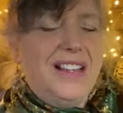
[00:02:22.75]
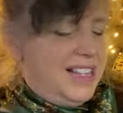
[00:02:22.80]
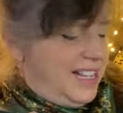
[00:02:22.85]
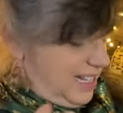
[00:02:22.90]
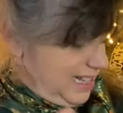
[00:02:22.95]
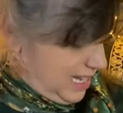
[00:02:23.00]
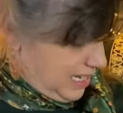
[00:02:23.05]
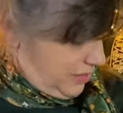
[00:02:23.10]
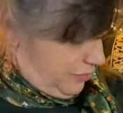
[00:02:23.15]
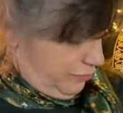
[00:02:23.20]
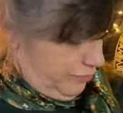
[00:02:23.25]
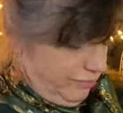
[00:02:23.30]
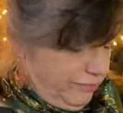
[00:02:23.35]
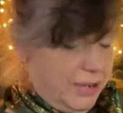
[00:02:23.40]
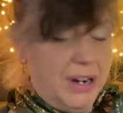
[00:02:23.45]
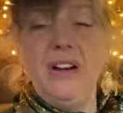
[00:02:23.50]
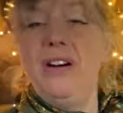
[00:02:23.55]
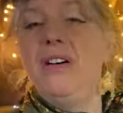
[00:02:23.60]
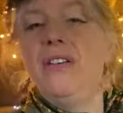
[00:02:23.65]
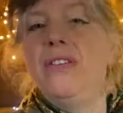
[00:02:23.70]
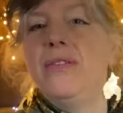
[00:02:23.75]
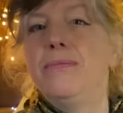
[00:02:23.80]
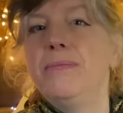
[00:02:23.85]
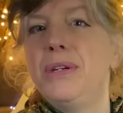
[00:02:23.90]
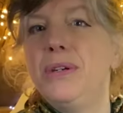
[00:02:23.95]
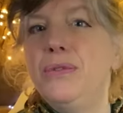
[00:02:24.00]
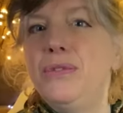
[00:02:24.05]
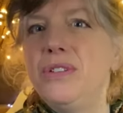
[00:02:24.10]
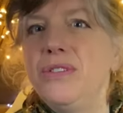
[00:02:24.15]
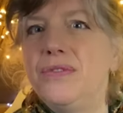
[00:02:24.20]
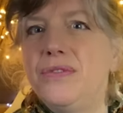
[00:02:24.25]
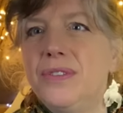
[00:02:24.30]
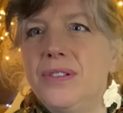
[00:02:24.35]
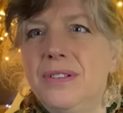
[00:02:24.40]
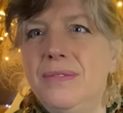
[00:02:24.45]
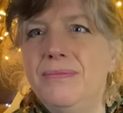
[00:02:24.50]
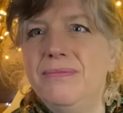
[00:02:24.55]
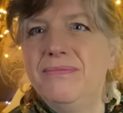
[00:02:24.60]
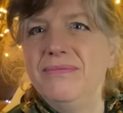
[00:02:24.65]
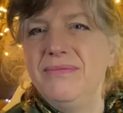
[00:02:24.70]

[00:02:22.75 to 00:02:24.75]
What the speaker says: I think that's rather beautiful.